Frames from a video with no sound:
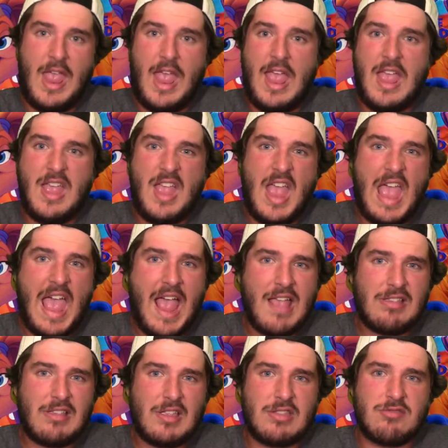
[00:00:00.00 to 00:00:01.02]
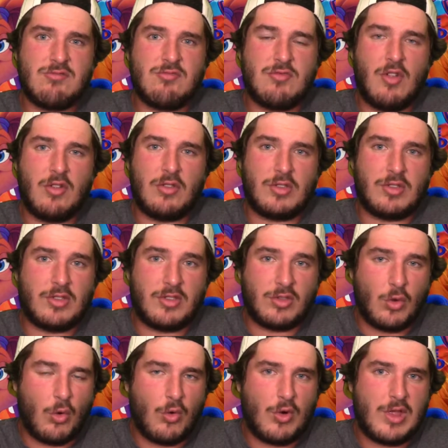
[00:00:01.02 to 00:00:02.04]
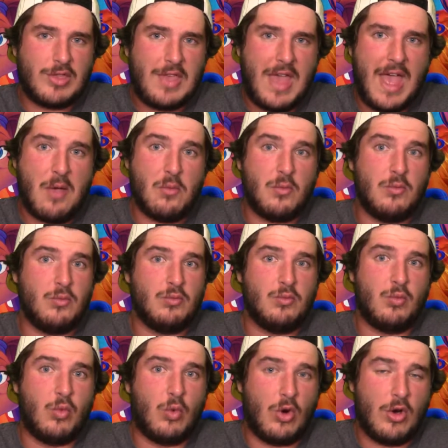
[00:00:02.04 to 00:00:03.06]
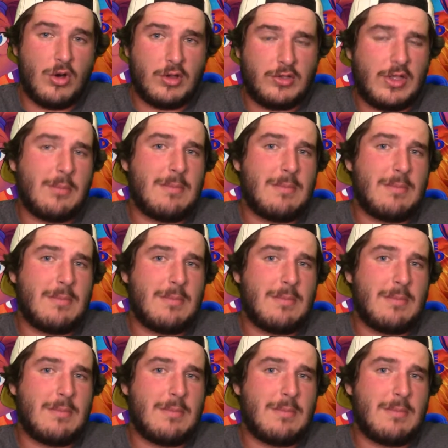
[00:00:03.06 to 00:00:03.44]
it has a story that works.